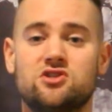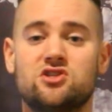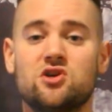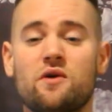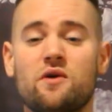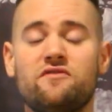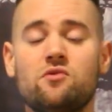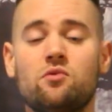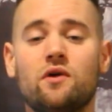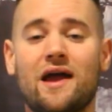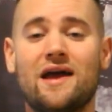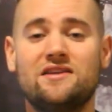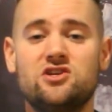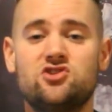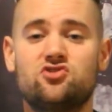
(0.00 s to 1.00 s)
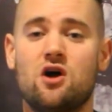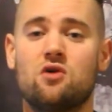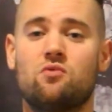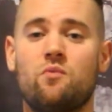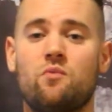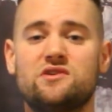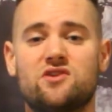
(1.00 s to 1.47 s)
So if you were anti-drug
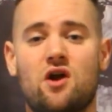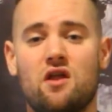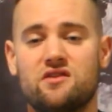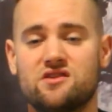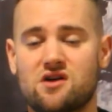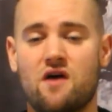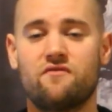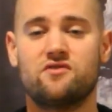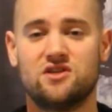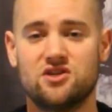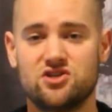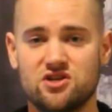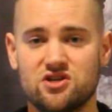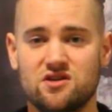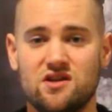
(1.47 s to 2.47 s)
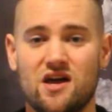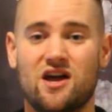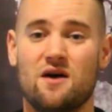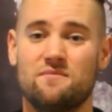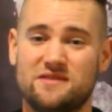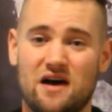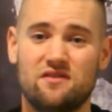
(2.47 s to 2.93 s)
when we started this conversation, it
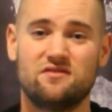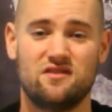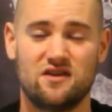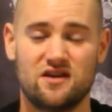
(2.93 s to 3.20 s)
comes down to